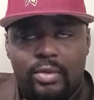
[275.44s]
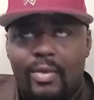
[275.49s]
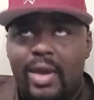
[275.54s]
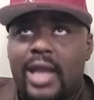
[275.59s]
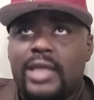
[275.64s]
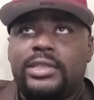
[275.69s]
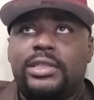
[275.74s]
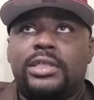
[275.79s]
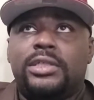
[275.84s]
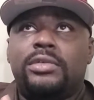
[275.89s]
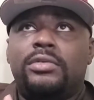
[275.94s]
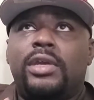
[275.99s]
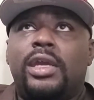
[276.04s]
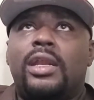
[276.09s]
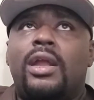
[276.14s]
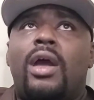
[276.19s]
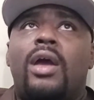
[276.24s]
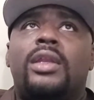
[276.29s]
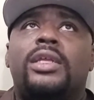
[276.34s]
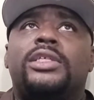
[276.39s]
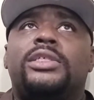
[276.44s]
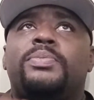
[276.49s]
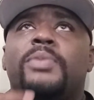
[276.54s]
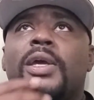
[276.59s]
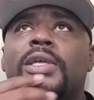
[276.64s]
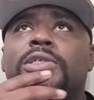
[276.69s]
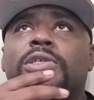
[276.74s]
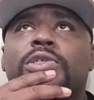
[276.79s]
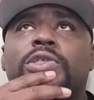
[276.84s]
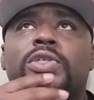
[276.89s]
Why should you get all this
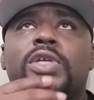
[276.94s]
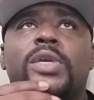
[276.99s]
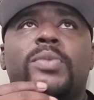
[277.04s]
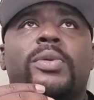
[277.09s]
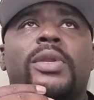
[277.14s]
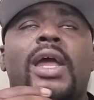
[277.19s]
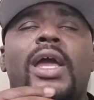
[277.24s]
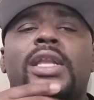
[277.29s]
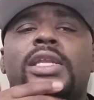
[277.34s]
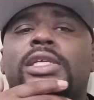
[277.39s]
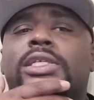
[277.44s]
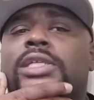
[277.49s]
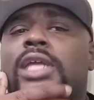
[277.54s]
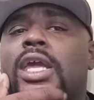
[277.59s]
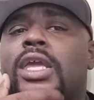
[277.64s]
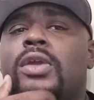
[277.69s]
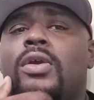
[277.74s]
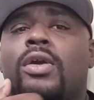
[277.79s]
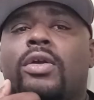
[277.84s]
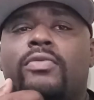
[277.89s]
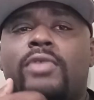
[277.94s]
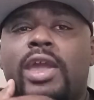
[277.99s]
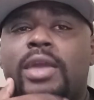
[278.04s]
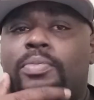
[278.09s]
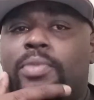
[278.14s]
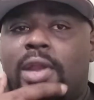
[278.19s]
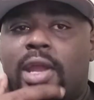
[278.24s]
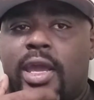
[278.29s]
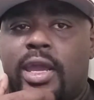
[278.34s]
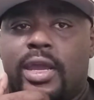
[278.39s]
special treatment? I understand you're a
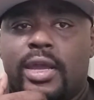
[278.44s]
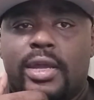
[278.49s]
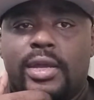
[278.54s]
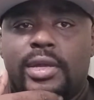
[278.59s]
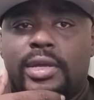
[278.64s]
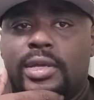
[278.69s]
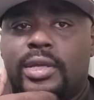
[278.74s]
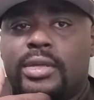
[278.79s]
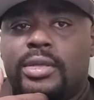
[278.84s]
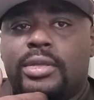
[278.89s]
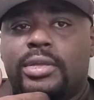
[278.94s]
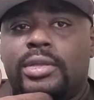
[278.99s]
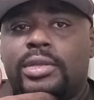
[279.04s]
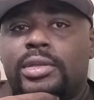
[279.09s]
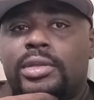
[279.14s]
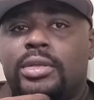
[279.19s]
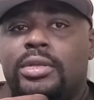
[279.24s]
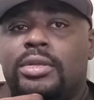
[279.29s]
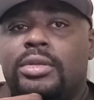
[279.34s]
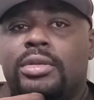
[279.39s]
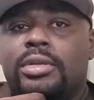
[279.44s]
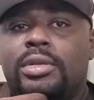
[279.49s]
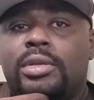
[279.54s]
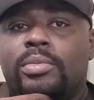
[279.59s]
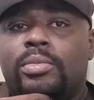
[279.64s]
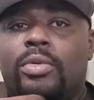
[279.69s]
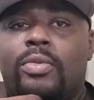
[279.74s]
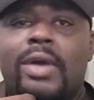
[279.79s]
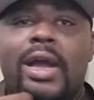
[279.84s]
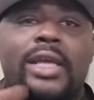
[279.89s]
great player.
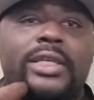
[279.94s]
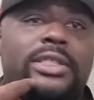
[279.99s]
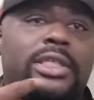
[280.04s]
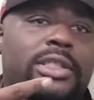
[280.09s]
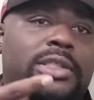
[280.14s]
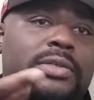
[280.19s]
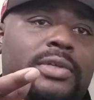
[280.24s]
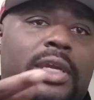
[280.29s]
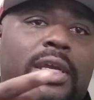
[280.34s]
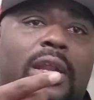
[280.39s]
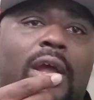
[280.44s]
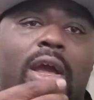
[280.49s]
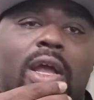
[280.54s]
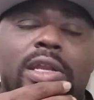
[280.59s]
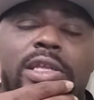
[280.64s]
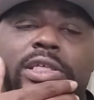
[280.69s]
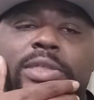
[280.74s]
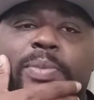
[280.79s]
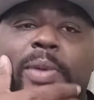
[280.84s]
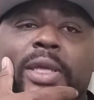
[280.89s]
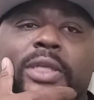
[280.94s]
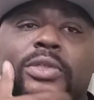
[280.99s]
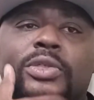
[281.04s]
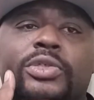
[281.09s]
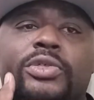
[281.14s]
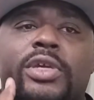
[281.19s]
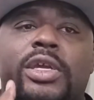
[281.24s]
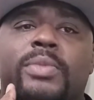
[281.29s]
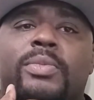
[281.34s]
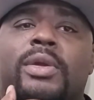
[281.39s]
But why should you get all this
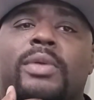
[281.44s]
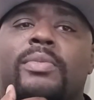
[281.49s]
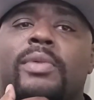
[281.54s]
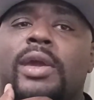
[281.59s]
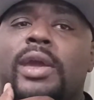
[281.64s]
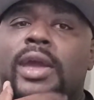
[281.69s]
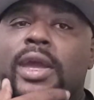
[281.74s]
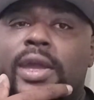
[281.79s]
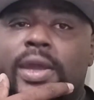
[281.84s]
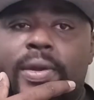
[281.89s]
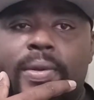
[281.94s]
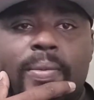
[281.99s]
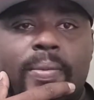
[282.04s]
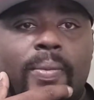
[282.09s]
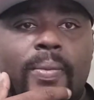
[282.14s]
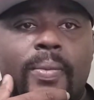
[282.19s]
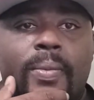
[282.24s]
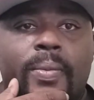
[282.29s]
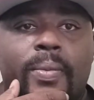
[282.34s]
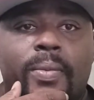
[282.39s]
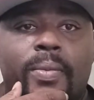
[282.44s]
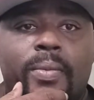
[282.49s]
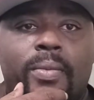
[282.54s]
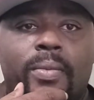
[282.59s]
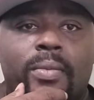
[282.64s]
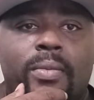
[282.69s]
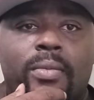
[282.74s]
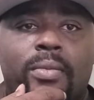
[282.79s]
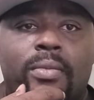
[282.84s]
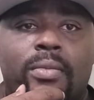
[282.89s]
special treatment, man?
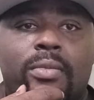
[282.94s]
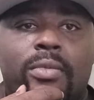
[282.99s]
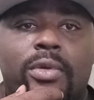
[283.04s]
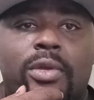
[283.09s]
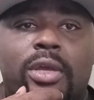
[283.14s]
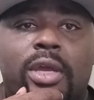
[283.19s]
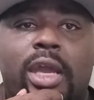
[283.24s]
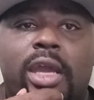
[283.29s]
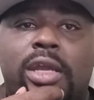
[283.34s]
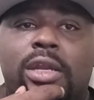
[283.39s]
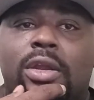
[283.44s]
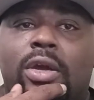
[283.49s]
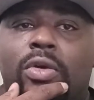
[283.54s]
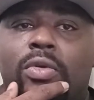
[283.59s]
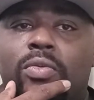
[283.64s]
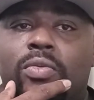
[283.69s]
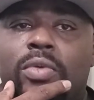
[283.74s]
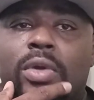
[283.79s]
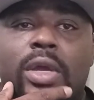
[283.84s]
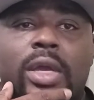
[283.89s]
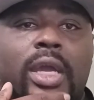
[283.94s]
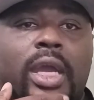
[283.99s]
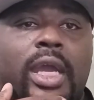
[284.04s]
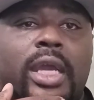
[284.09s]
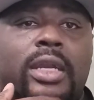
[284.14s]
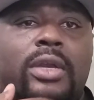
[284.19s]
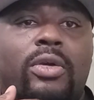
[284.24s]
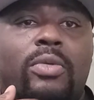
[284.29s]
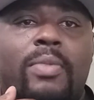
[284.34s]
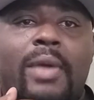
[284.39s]
Ain't
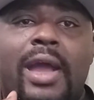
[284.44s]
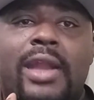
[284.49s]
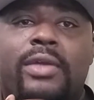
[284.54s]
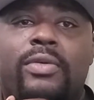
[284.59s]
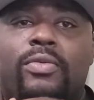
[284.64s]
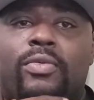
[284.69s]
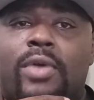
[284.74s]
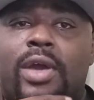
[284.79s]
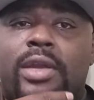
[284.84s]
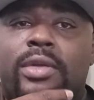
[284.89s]
nobody